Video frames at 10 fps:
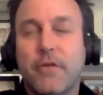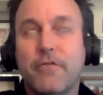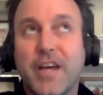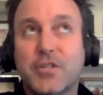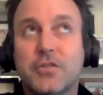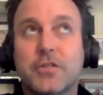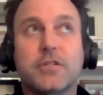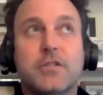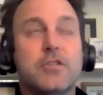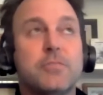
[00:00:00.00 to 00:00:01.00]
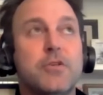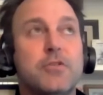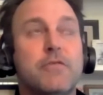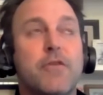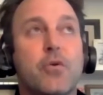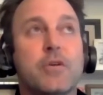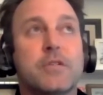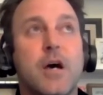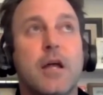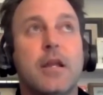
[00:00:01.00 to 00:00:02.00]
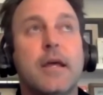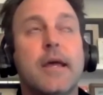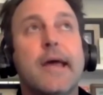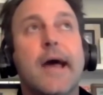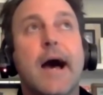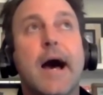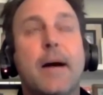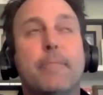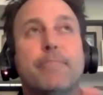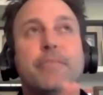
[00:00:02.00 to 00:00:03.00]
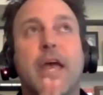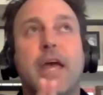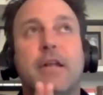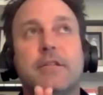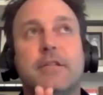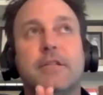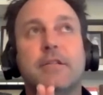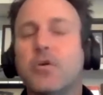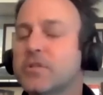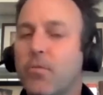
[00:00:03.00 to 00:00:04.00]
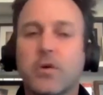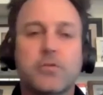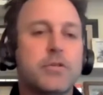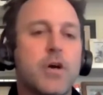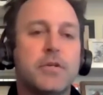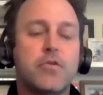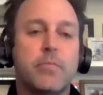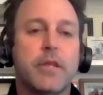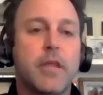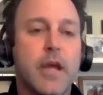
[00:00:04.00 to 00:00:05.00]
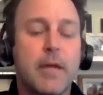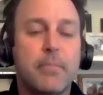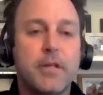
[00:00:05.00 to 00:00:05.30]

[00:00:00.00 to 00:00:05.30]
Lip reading: professions, excuse me, you should focus on. And, sports was also a big thing. I